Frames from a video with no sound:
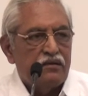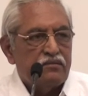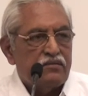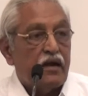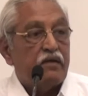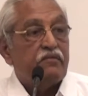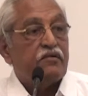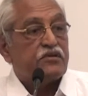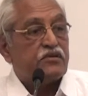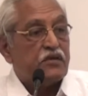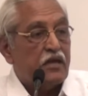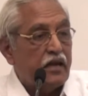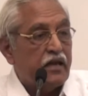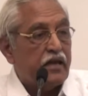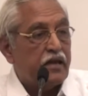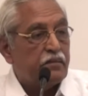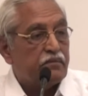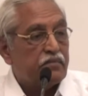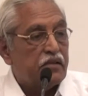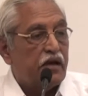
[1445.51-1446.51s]
So I was
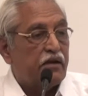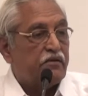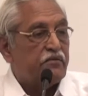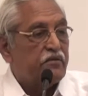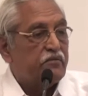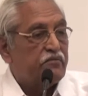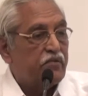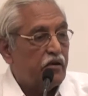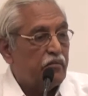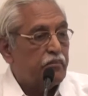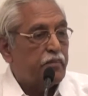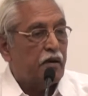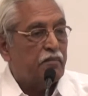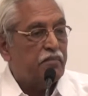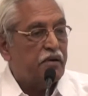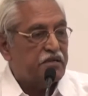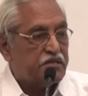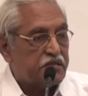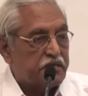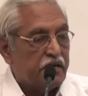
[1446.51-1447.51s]
telling him that we have
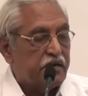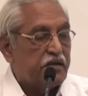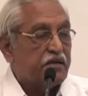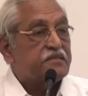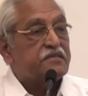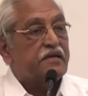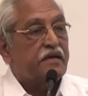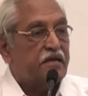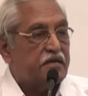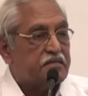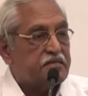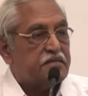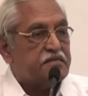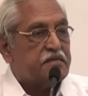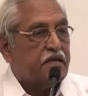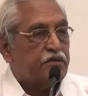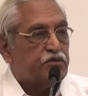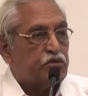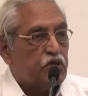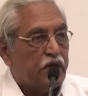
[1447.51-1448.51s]
published it. He said, yes,
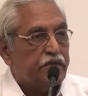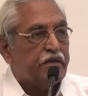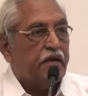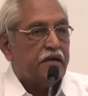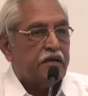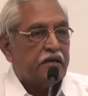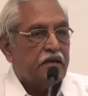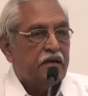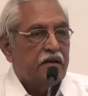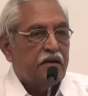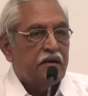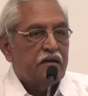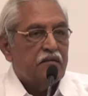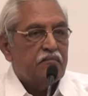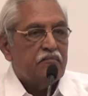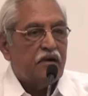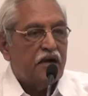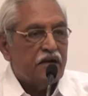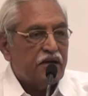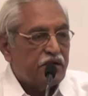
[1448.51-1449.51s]
I saw
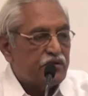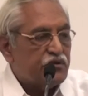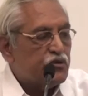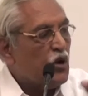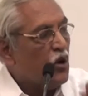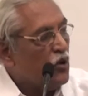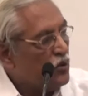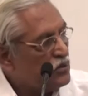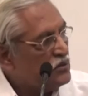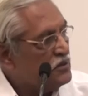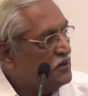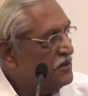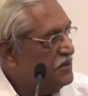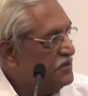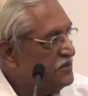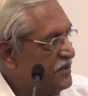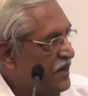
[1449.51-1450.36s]
that, but it's wrong.